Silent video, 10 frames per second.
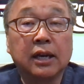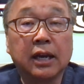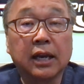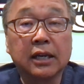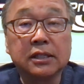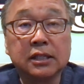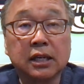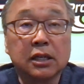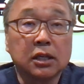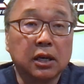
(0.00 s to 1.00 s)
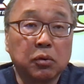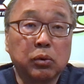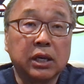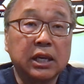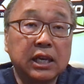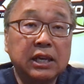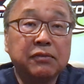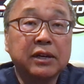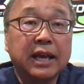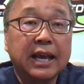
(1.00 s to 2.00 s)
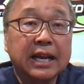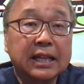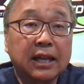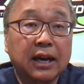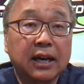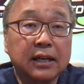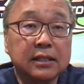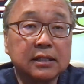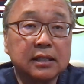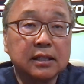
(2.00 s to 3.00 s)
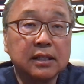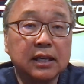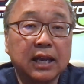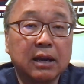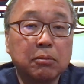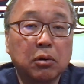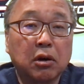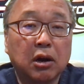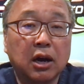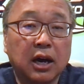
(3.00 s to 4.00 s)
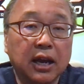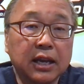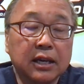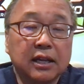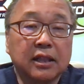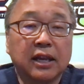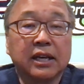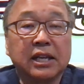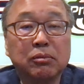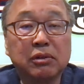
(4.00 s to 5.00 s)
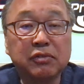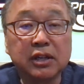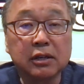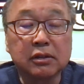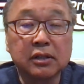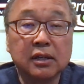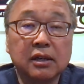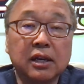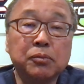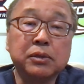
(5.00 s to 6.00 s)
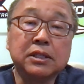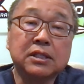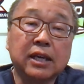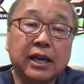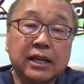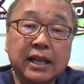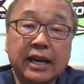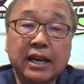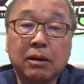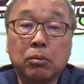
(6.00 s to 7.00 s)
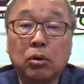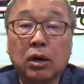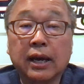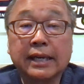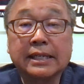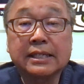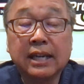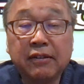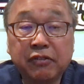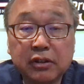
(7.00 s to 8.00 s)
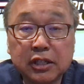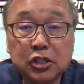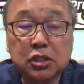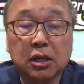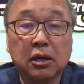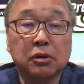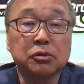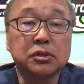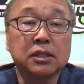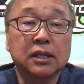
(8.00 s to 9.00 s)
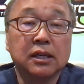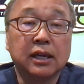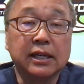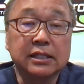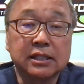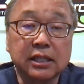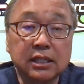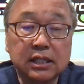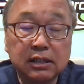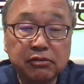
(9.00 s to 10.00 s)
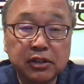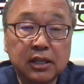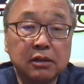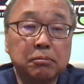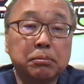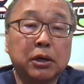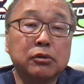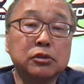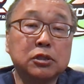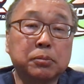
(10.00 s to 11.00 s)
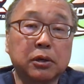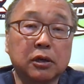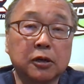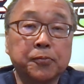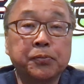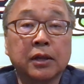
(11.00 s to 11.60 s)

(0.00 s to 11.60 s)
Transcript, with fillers: and we even analyzed the MRI that he revealed, and we said that MRI definitely shows a significant bone spur.